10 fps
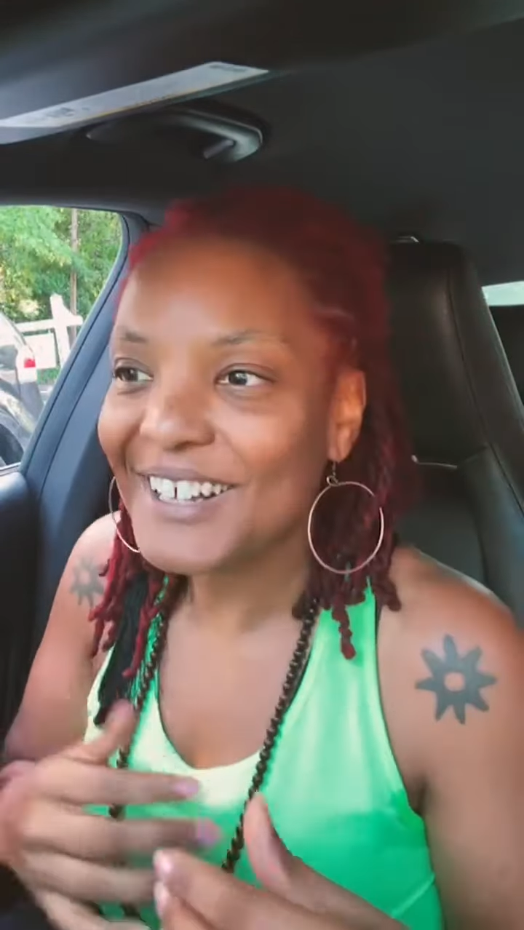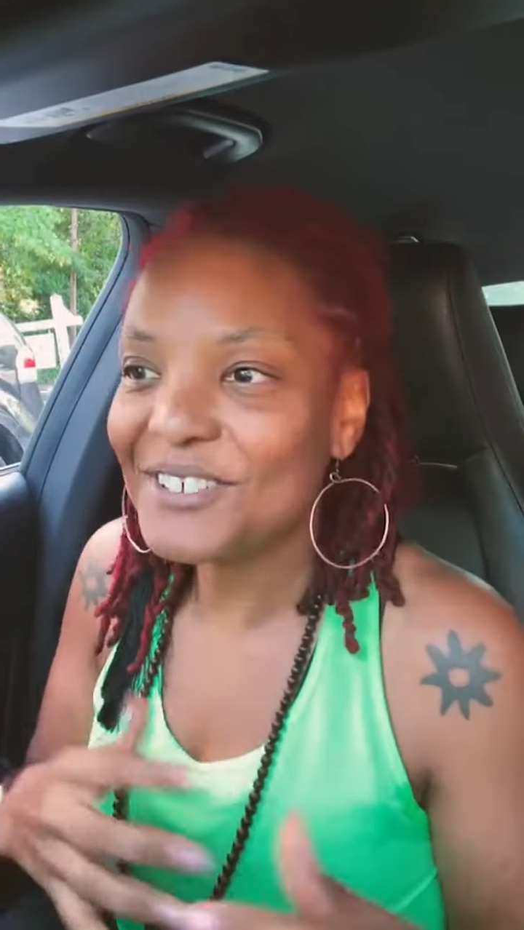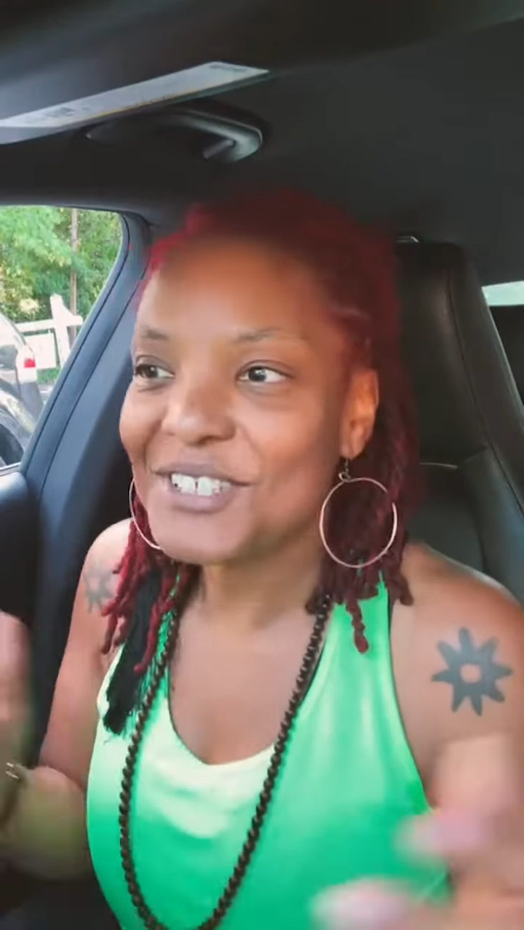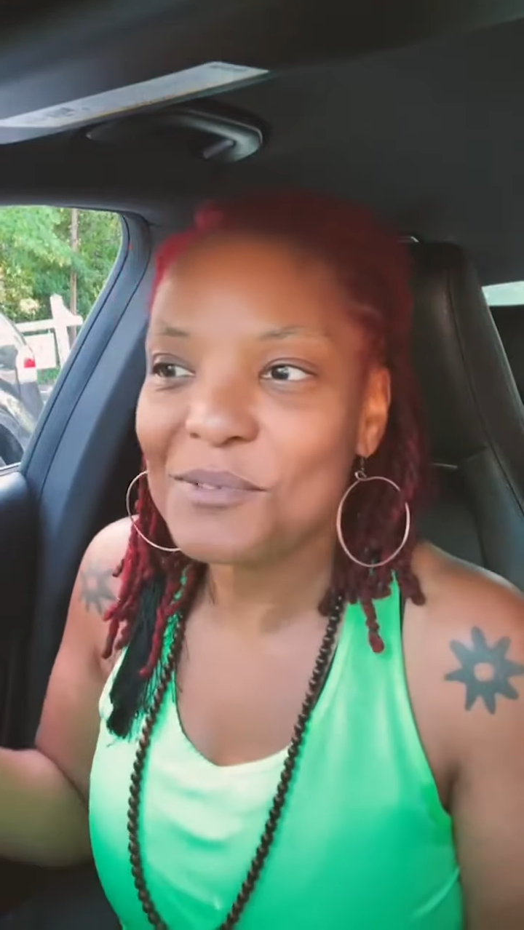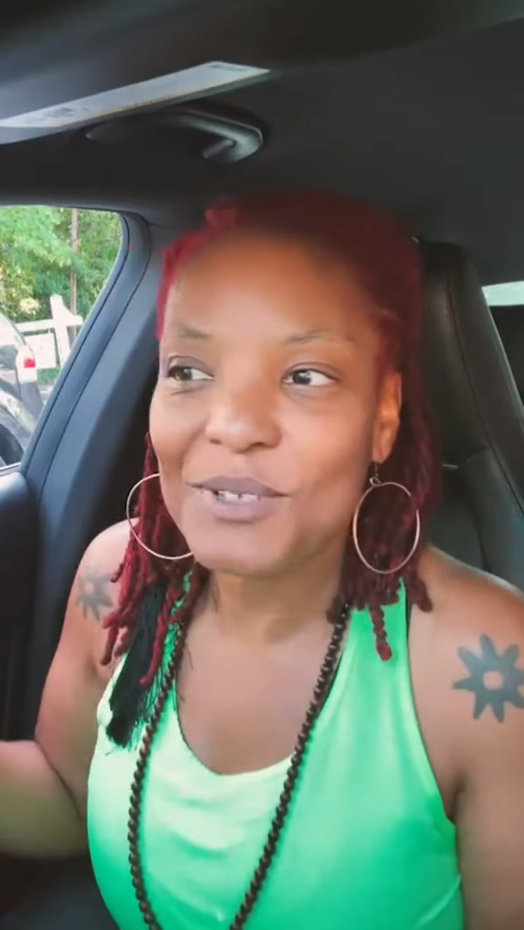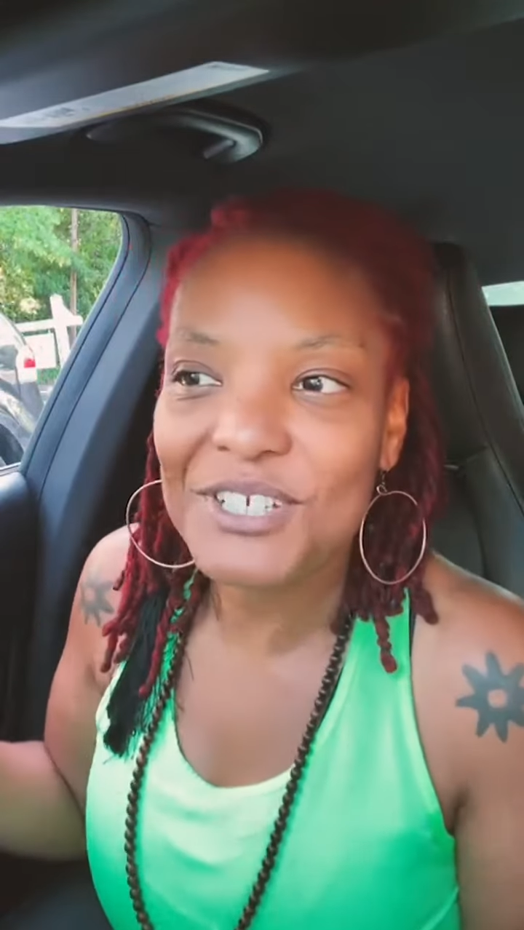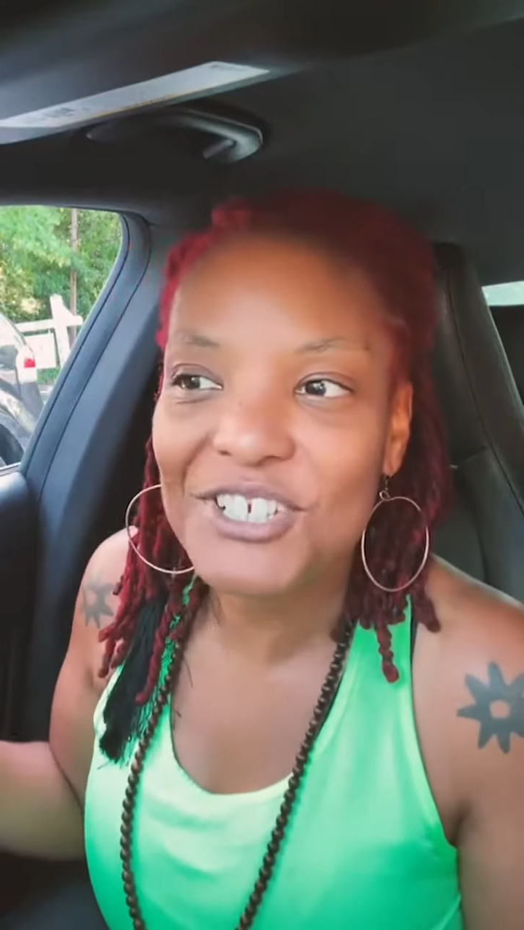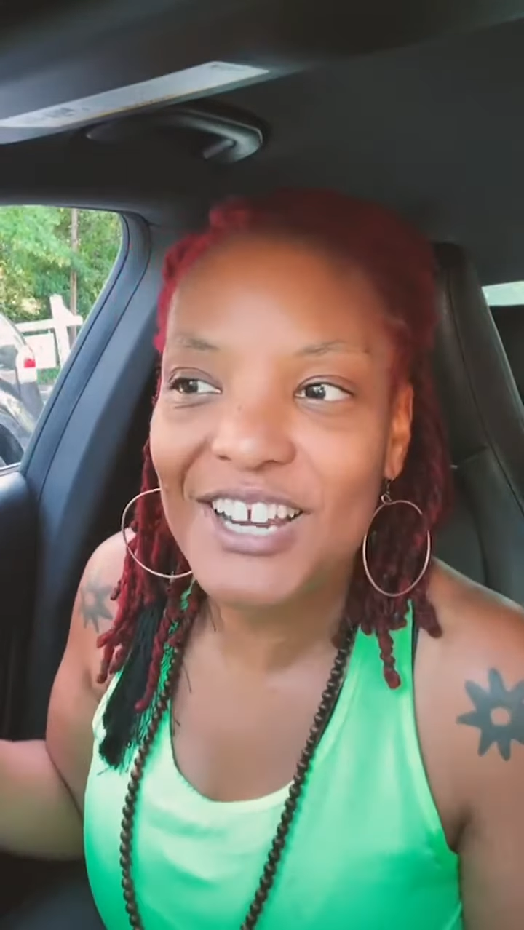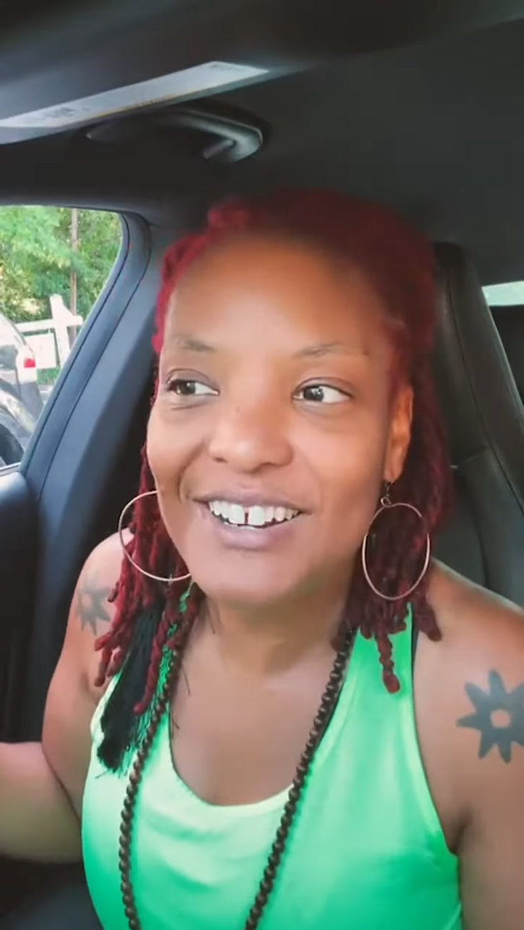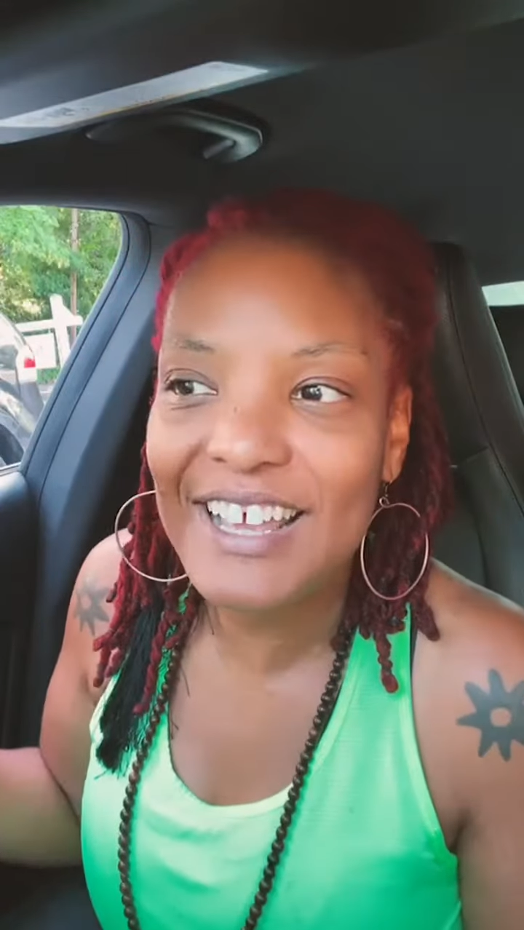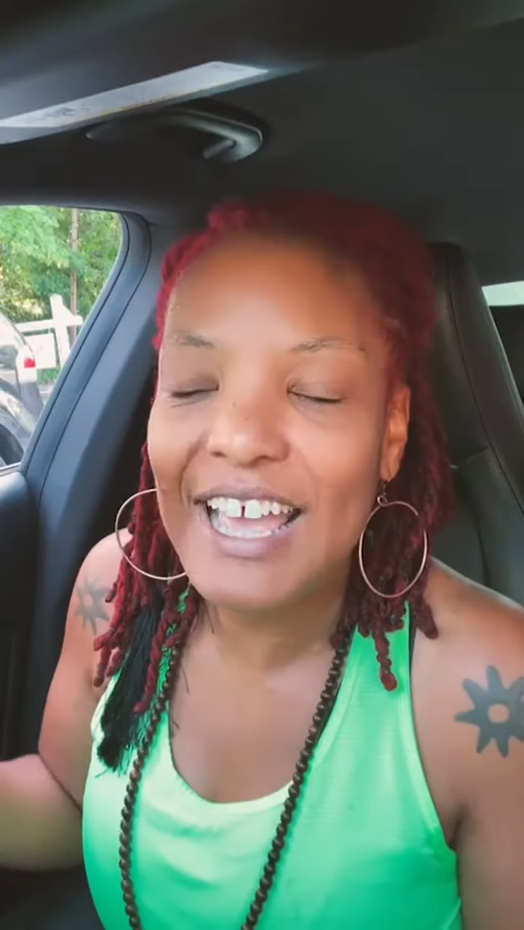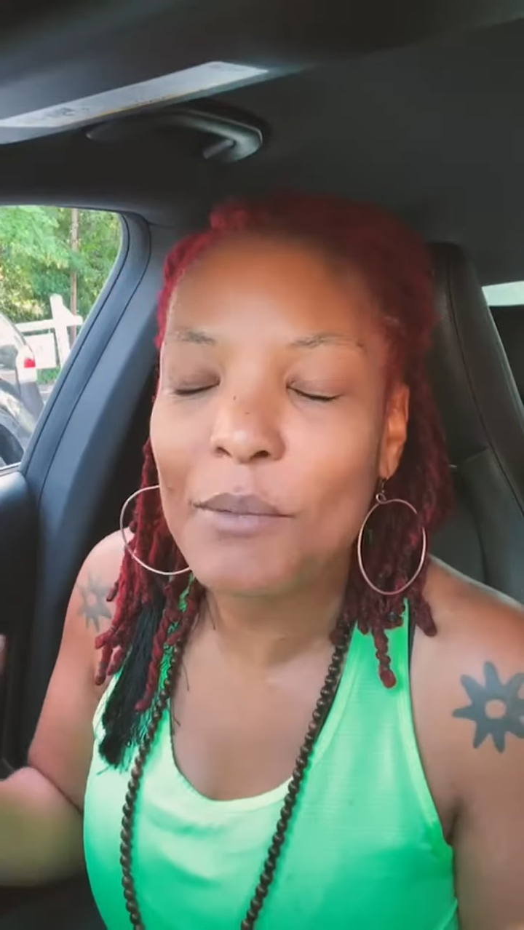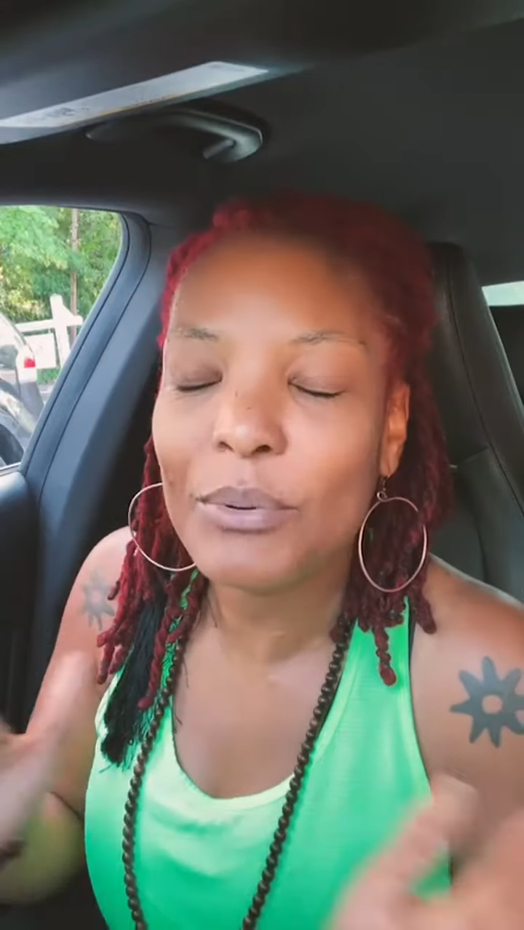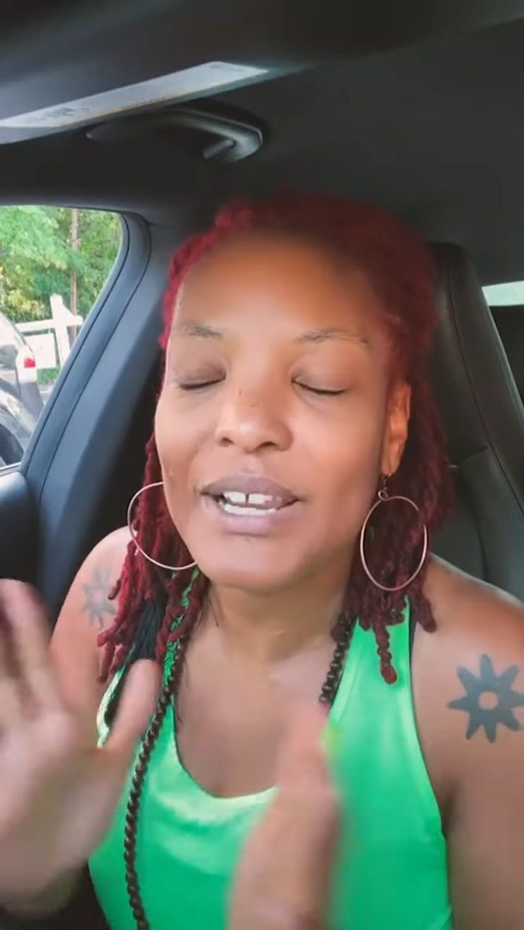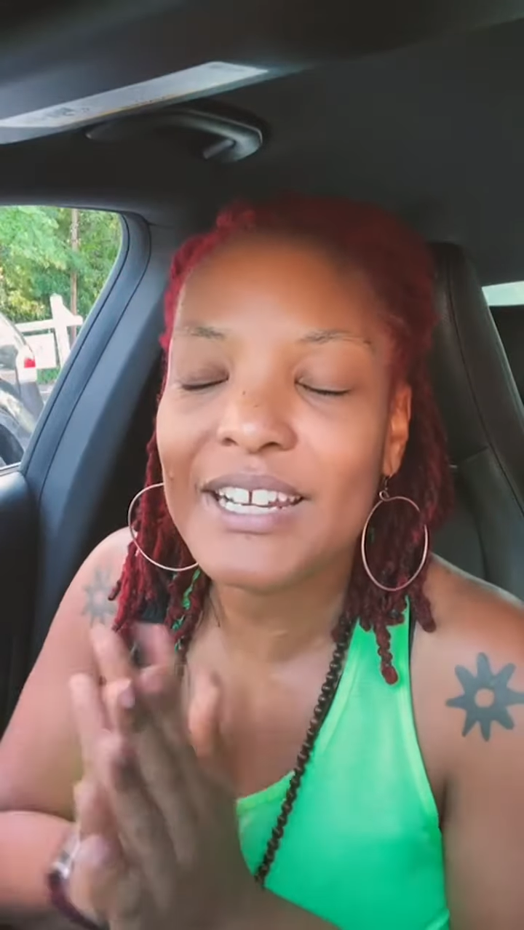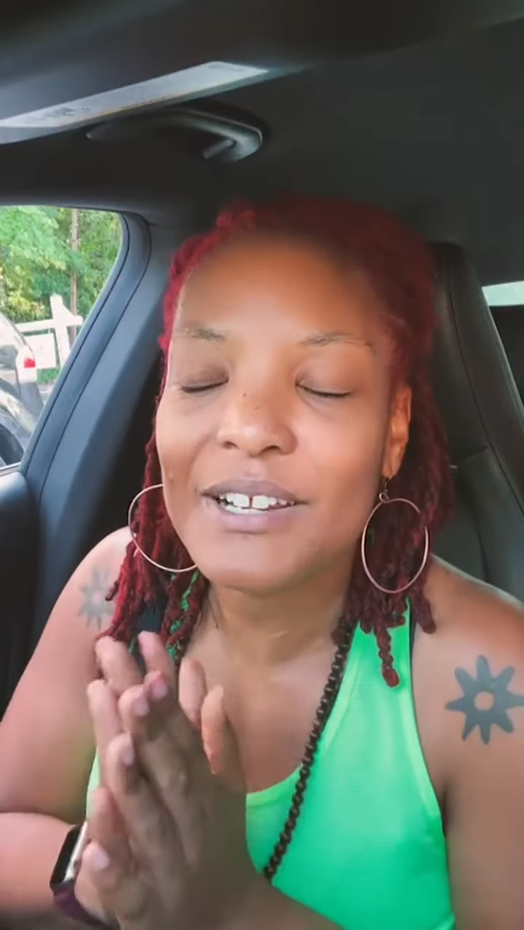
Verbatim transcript: Just wanted to share that. I pray that